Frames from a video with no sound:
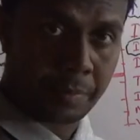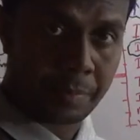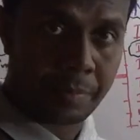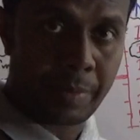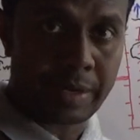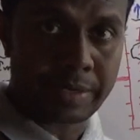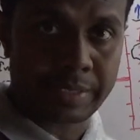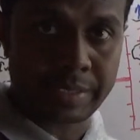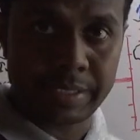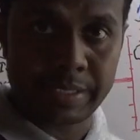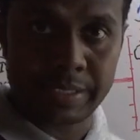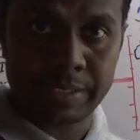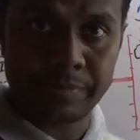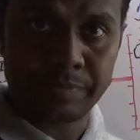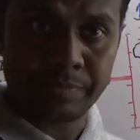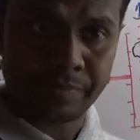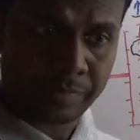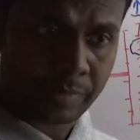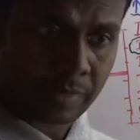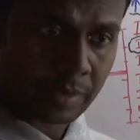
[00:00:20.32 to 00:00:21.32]
But
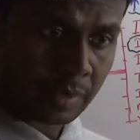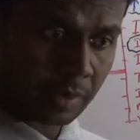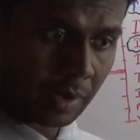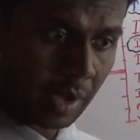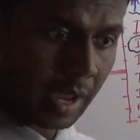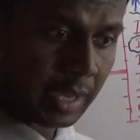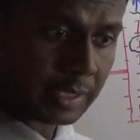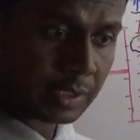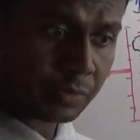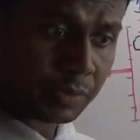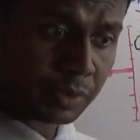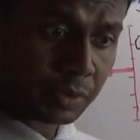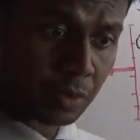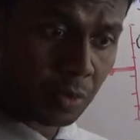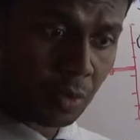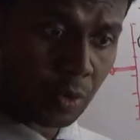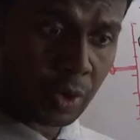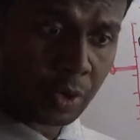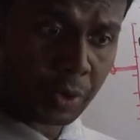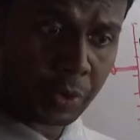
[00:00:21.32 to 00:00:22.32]
as we
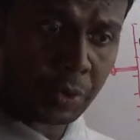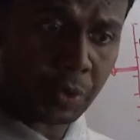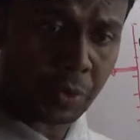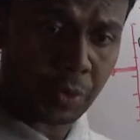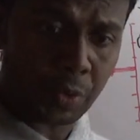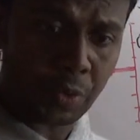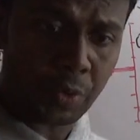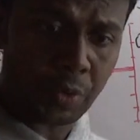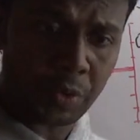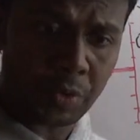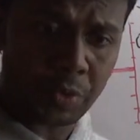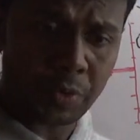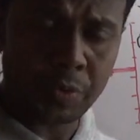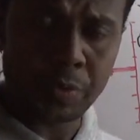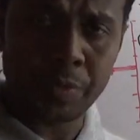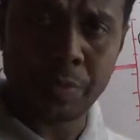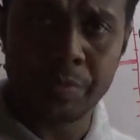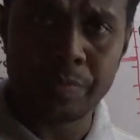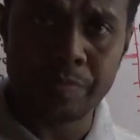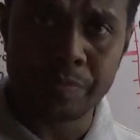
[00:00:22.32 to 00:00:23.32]
all know,
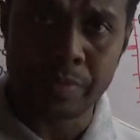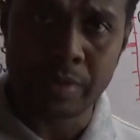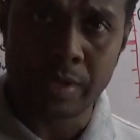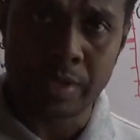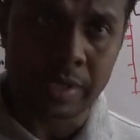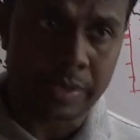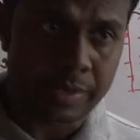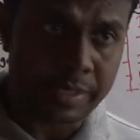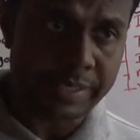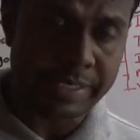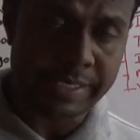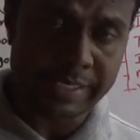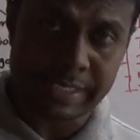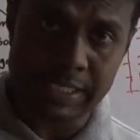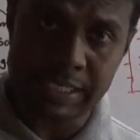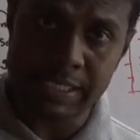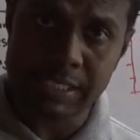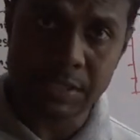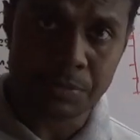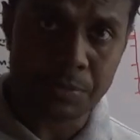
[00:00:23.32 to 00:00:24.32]
the
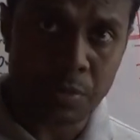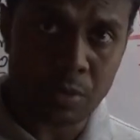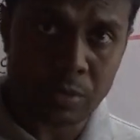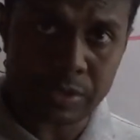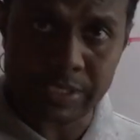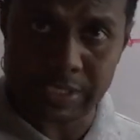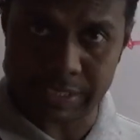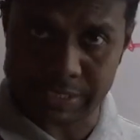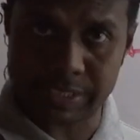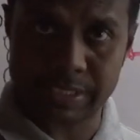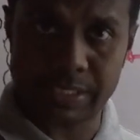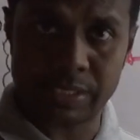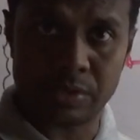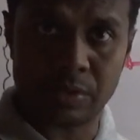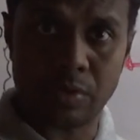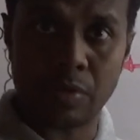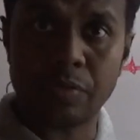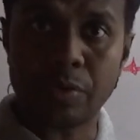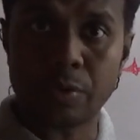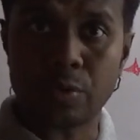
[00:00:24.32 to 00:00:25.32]
disease process
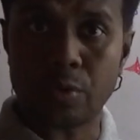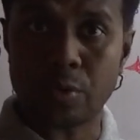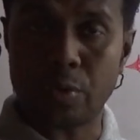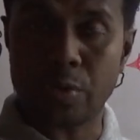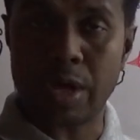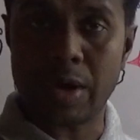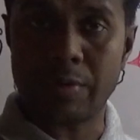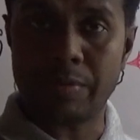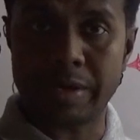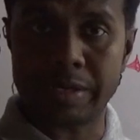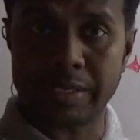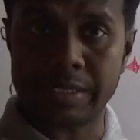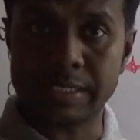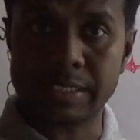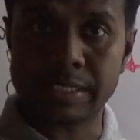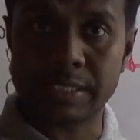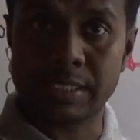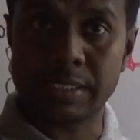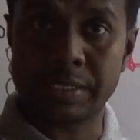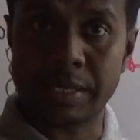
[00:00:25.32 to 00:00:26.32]
of the
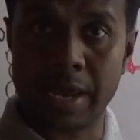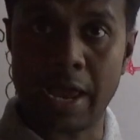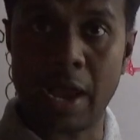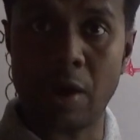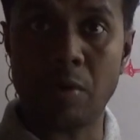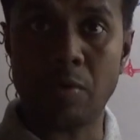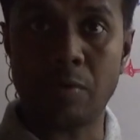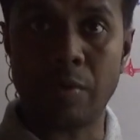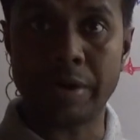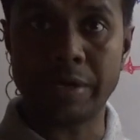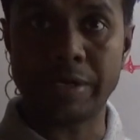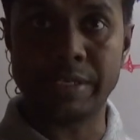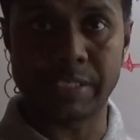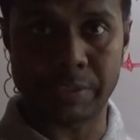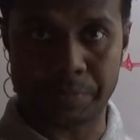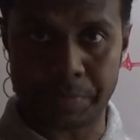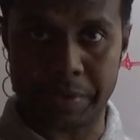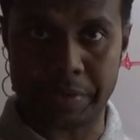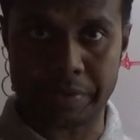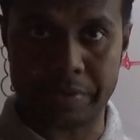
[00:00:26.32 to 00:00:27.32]
coronavirus have a wide
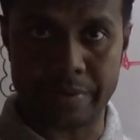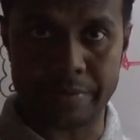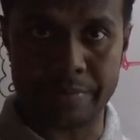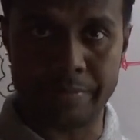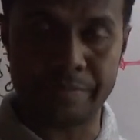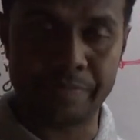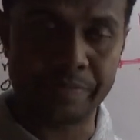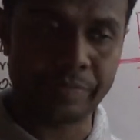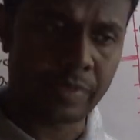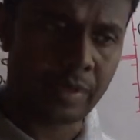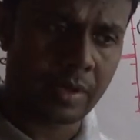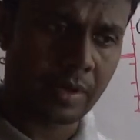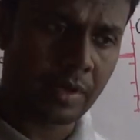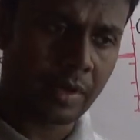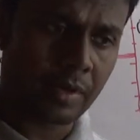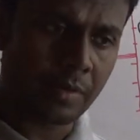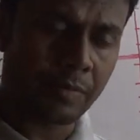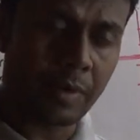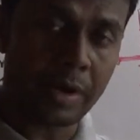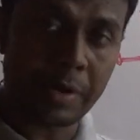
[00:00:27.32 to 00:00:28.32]
spectrum.
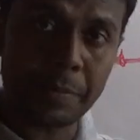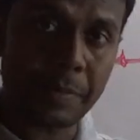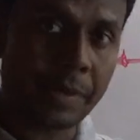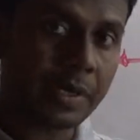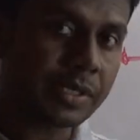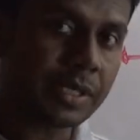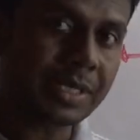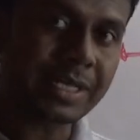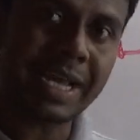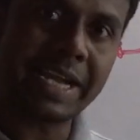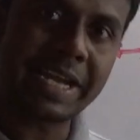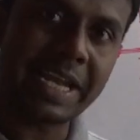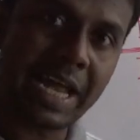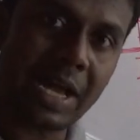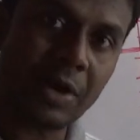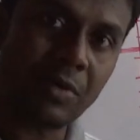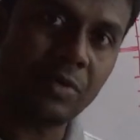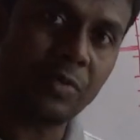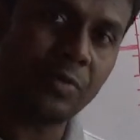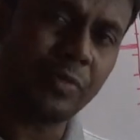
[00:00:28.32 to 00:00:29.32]
One patient can
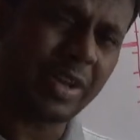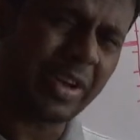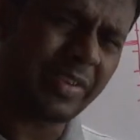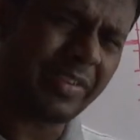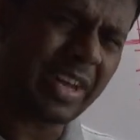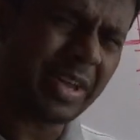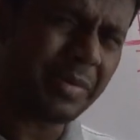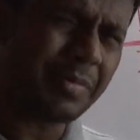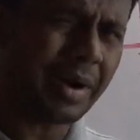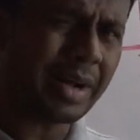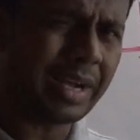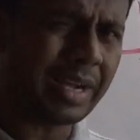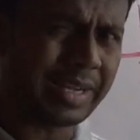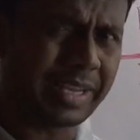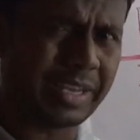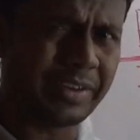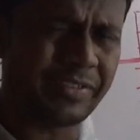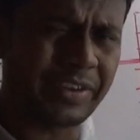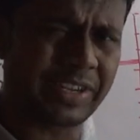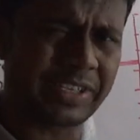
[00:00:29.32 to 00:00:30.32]
have very mild
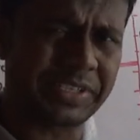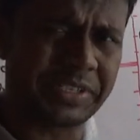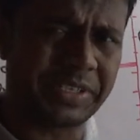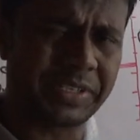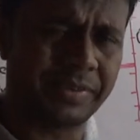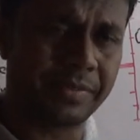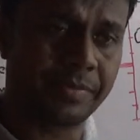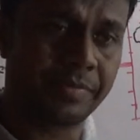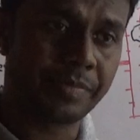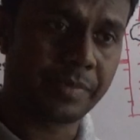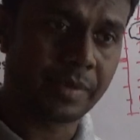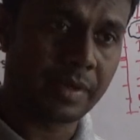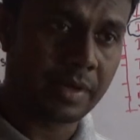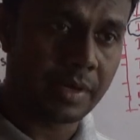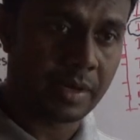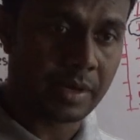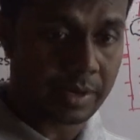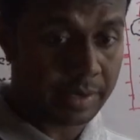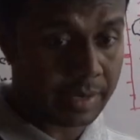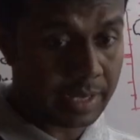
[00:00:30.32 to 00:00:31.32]
infection.
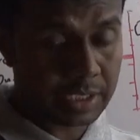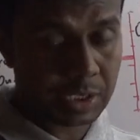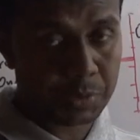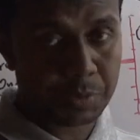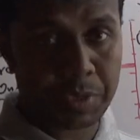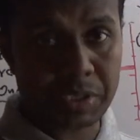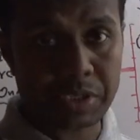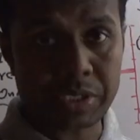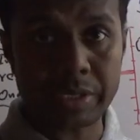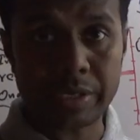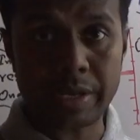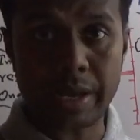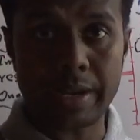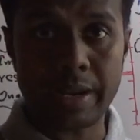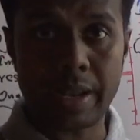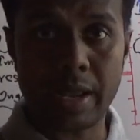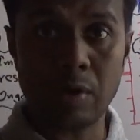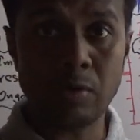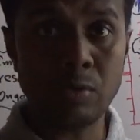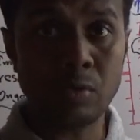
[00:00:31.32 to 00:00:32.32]
Next patient can
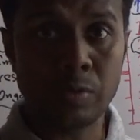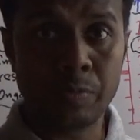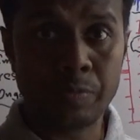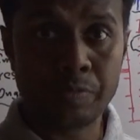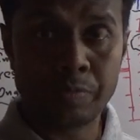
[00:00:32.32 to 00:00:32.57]
have